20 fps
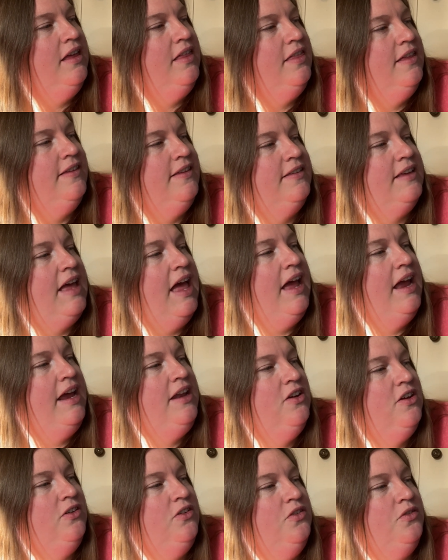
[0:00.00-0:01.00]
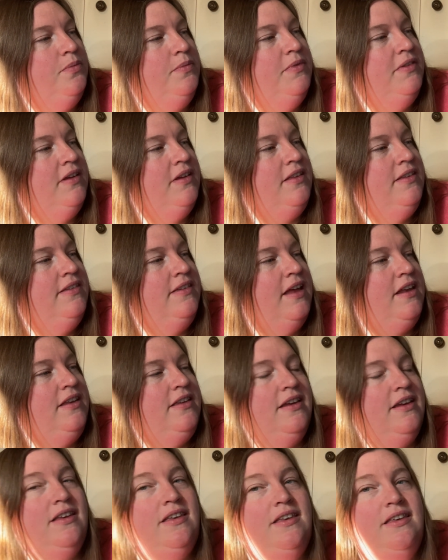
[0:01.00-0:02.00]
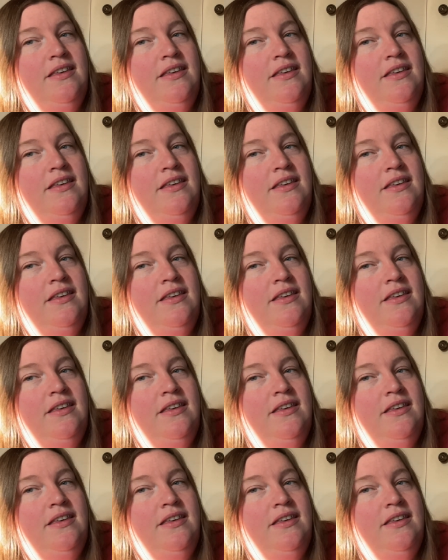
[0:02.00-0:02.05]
The sky turns from sunset to